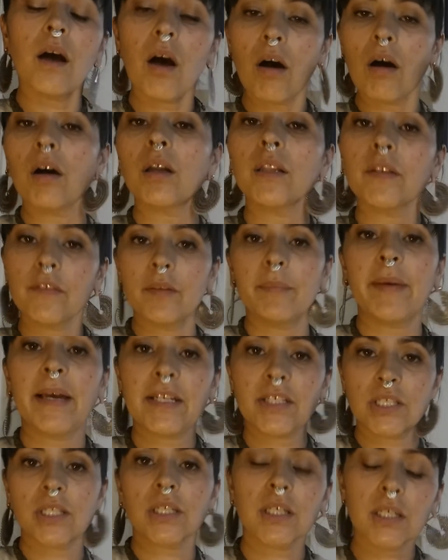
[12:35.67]
all of the
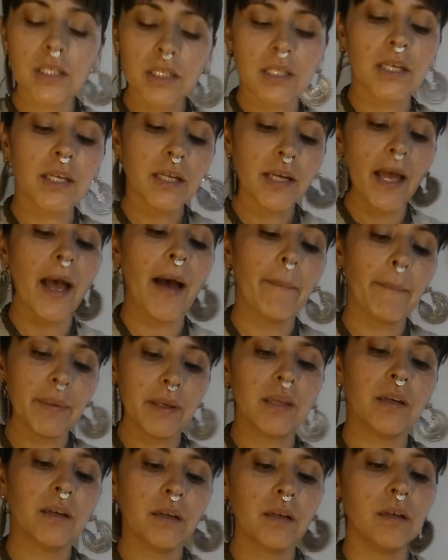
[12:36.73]
magic can
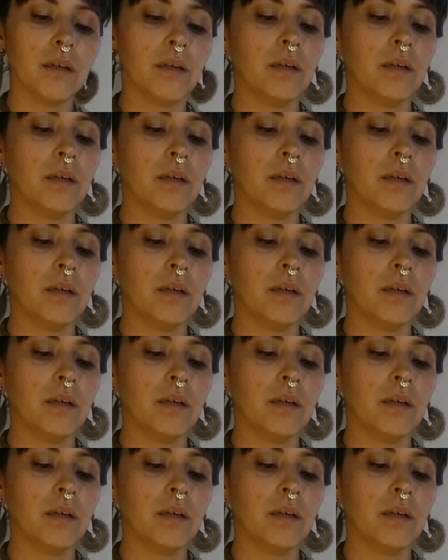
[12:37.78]
happen